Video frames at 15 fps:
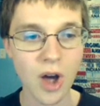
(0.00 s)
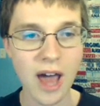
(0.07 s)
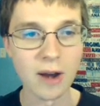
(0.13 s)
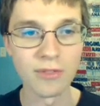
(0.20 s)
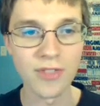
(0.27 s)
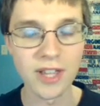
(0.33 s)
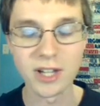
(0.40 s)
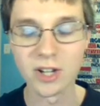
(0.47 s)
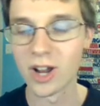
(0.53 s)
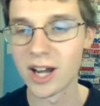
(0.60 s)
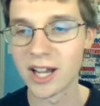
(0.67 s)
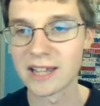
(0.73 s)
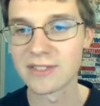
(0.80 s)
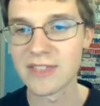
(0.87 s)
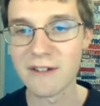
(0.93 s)
I don't think you're going to
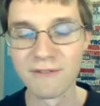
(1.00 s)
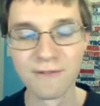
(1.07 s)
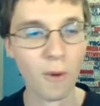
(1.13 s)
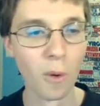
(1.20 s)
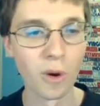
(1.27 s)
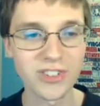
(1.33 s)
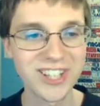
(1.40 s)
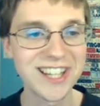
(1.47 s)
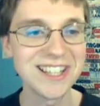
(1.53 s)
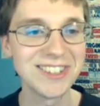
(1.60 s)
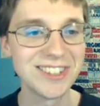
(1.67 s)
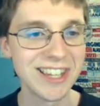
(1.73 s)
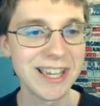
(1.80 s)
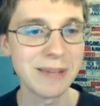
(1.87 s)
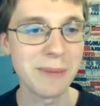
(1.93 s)
get that
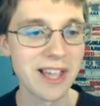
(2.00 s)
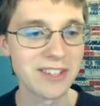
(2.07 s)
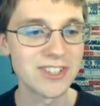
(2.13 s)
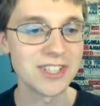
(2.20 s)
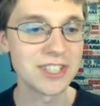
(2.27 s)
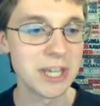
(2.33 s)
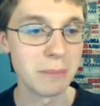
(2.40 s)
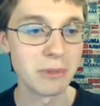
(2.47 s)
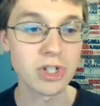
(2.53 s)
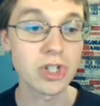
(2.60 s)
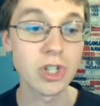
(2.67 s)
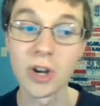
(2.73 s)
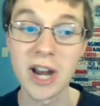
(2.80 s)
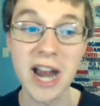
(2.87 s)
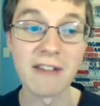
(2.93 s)
14-team SEC, but you're
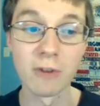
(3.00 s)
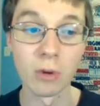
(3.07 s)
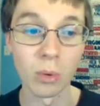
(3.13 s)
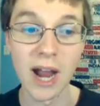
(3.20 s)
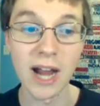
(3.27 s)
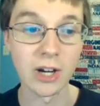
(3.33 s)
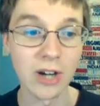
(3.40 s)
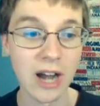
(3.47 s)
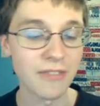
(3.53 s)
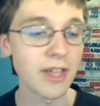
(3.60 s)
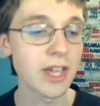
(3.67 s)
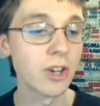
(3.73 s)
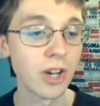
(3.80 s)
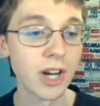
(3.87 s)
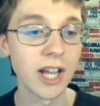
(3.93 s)
still going to have a record. I
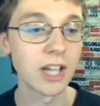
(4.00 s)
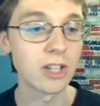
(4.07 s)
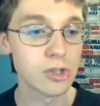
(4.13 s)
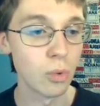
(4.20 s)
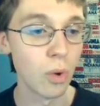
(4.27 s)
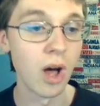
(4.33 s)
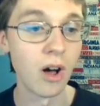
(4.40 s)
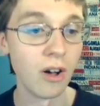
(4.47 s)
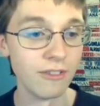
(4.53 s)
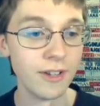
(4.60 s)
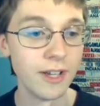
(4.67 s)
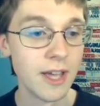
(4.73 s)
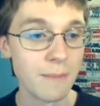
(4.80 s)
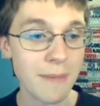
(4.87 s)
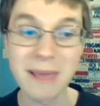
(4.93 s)
think you're going to get 12,
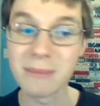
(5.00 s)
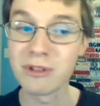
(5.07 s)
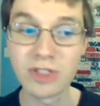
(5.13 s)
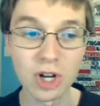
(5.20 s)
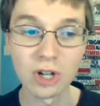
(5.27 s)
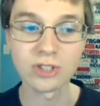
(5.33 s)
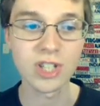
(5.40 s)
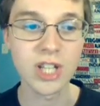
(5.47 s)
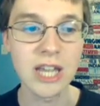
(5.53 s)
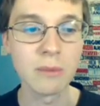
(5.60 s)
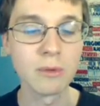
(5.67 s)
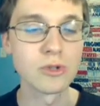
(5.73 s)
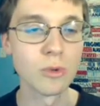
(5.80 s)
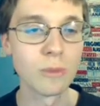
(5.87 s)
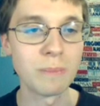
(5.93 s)
maybe 13,
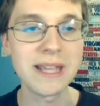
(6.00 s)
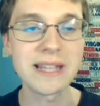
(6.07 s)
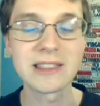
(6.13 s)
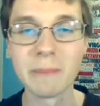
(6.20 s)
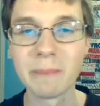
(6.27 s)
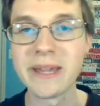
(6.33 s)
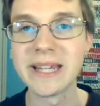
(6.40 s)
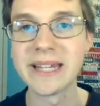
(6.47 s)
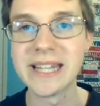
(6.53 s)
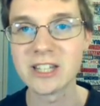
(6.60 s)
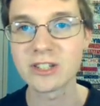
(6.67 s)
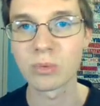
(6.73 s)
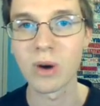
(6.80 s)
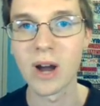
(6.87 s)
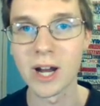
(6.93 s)
which would beat the Big
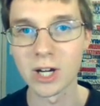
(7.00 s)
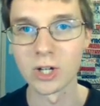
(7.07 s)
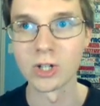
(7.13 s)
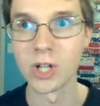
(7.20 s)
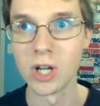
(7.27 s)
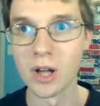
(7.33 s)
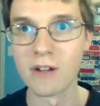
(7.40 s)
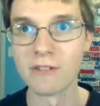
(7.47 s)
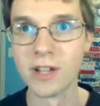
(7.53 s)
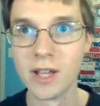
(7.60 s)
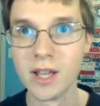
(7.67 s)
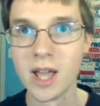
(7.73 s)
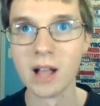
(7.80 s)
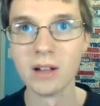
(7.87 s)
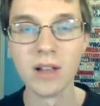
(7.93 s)
East record of
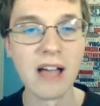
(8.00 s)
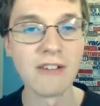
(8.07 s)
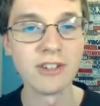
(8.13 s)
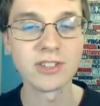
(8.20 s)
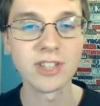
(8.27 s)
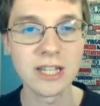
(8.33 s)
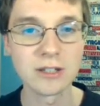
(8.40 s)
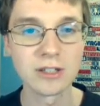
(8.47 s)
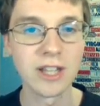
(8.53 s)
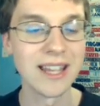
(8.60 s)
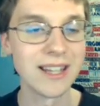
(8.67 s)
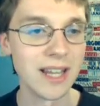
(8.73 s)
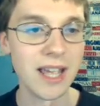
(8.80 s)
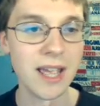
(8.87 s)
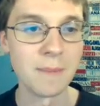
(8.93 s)
11 teams
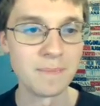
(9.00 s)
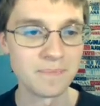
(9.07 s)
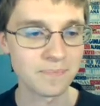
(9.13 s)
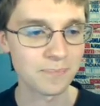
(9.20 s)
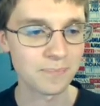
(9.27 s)
getting in